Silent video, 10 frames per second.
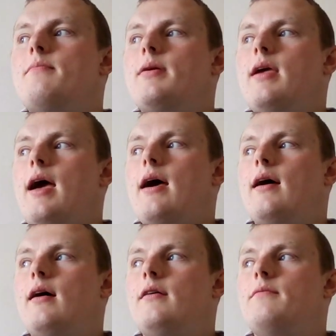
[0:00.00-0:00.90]
But yeah,
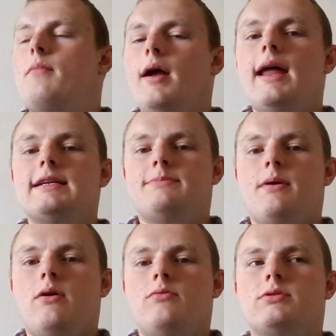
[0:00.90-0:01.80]
my next
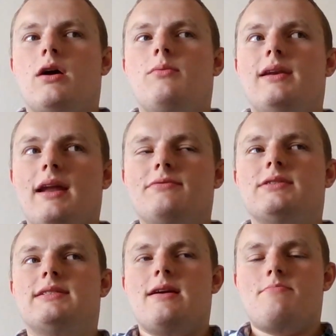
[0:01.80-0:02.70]
build, I would love
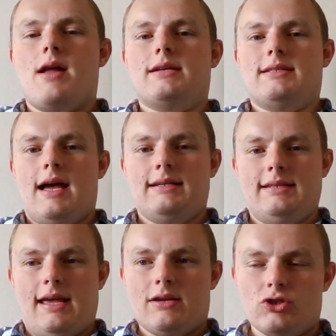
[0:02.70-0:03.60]
to see a black
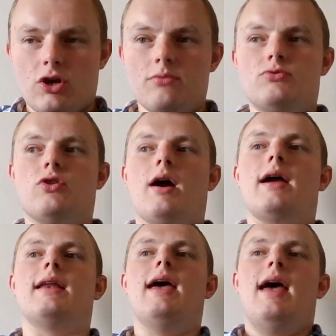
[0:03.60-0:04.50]
taxi, a tube
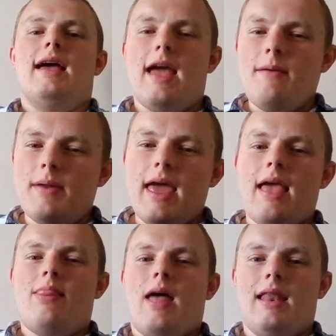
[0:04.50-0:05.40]
train, keeping it
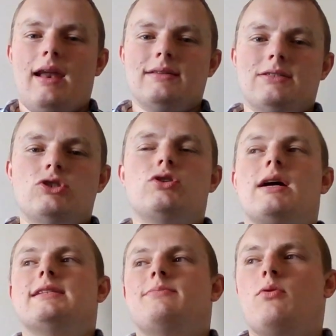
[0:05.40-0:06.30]
in that London
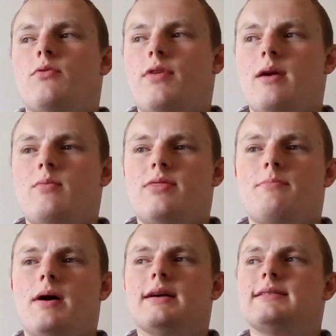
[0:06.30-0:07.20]
transport theme with the
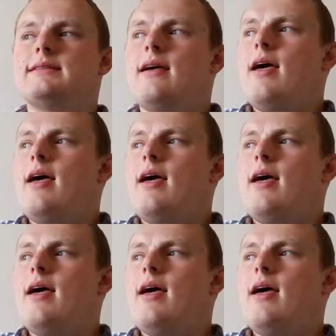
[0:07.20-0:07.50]
bus,